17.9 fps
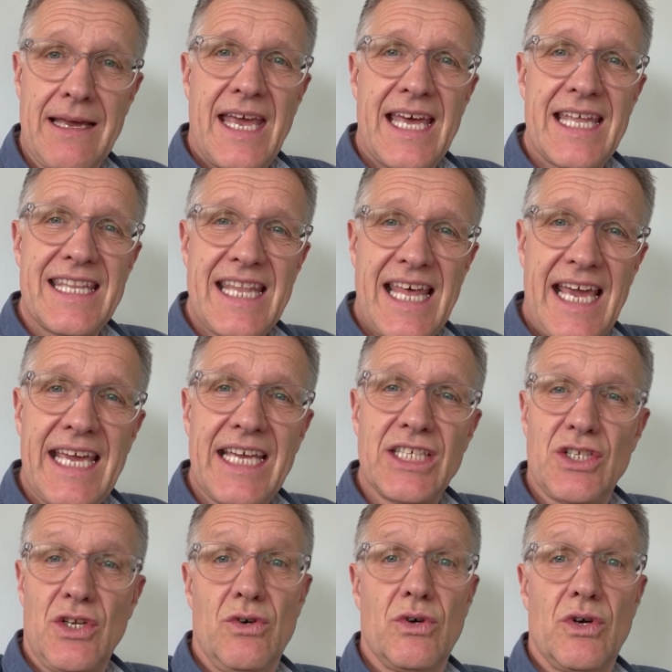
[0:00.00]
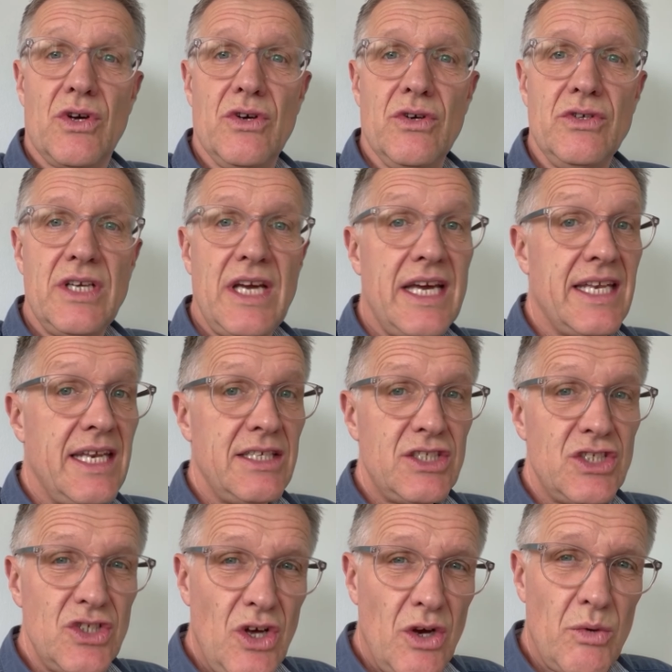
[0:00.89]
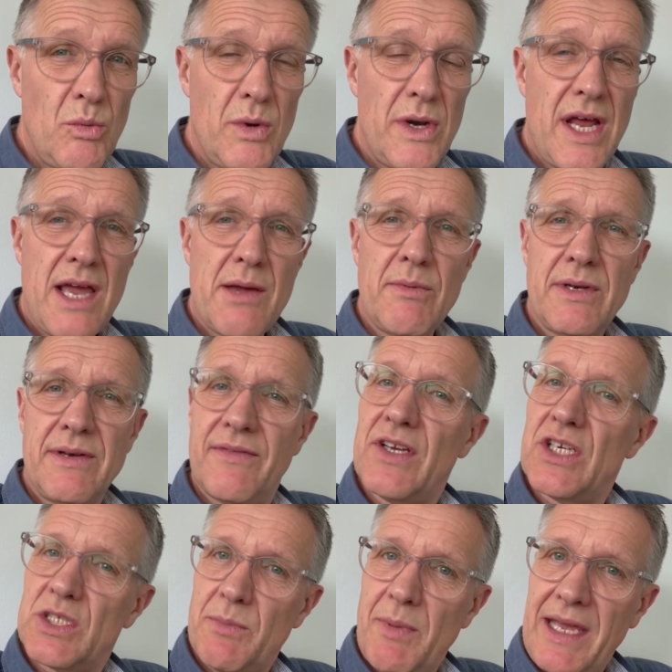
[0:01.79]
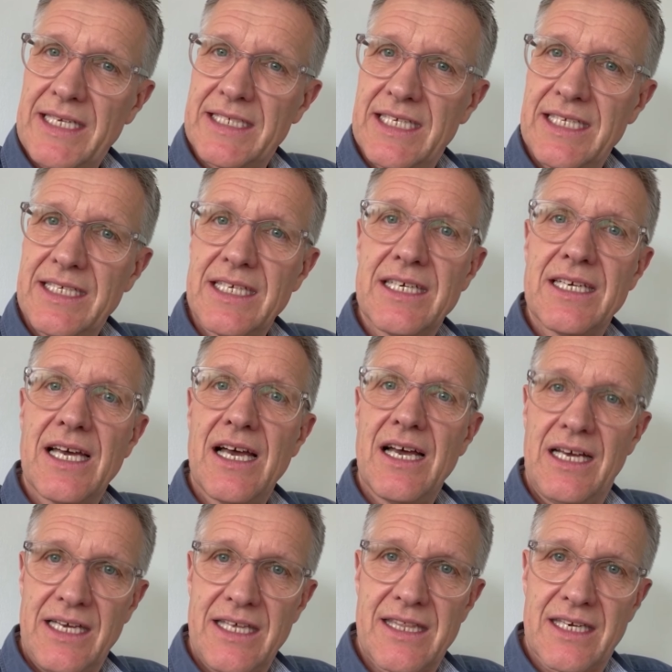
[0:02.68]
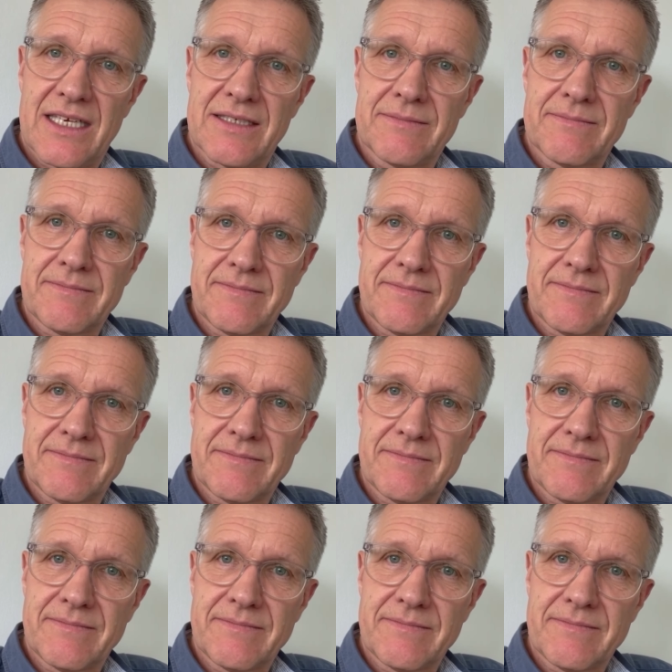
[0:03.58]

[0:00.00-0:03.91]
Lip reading: And that is not good, and it's not what I would have expected either.